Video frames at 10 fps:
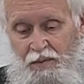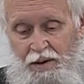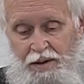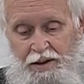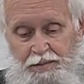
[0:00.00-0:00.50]

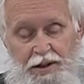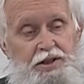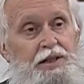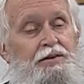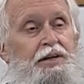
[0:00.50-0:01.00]

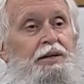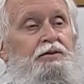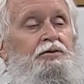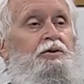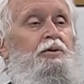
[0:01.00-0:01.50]
especially then
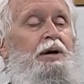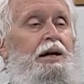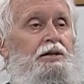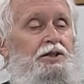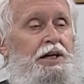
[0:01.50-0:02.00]
through
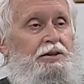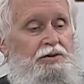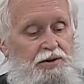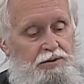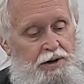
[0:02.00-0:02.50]
Alexander
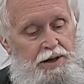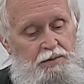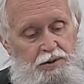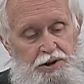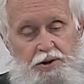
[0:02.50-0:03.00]
the
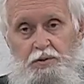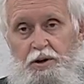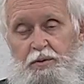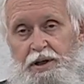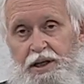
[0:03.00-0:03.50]
Great, which is
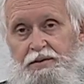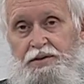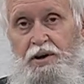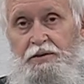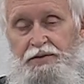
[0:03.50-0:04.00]
where we
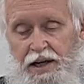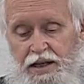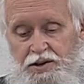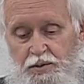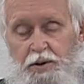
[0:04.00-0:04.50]
left off
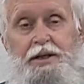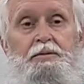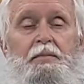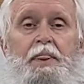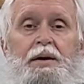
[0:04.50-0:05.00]
last week.
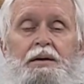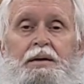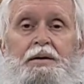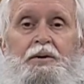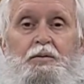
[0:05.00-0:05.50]

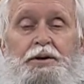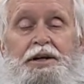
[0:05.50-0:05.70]
We're